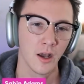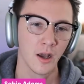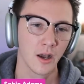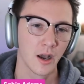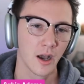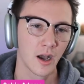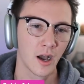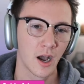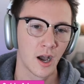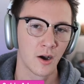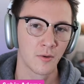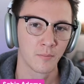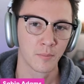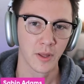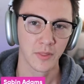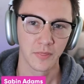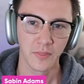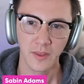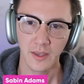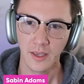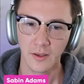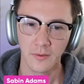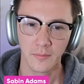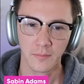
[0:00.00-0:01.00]
But
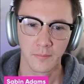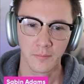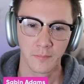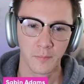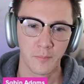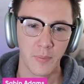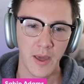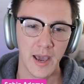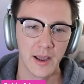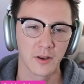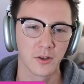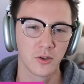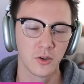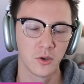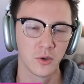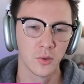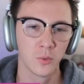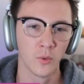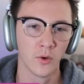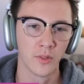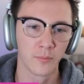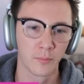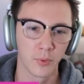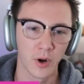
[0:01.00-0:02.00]
thinking back to
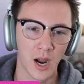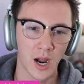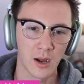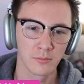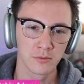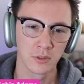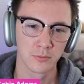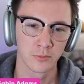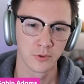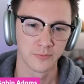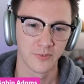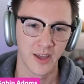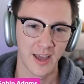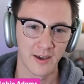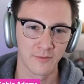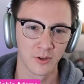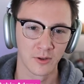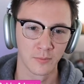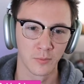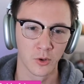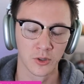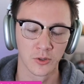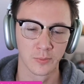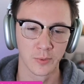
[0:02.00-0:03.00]
the problem of having
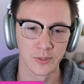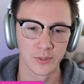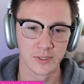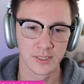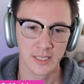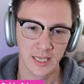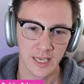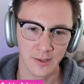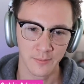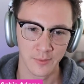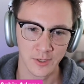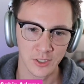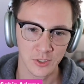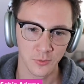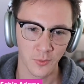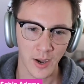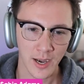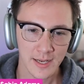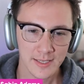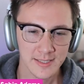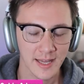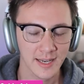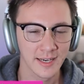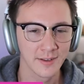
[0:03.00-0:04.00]
multiple schemas, why
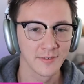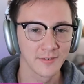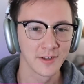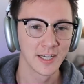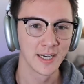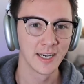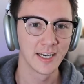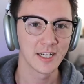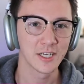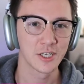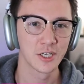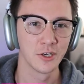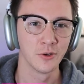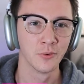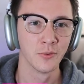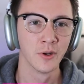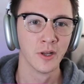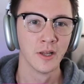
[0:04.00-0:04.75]
is that even an issue?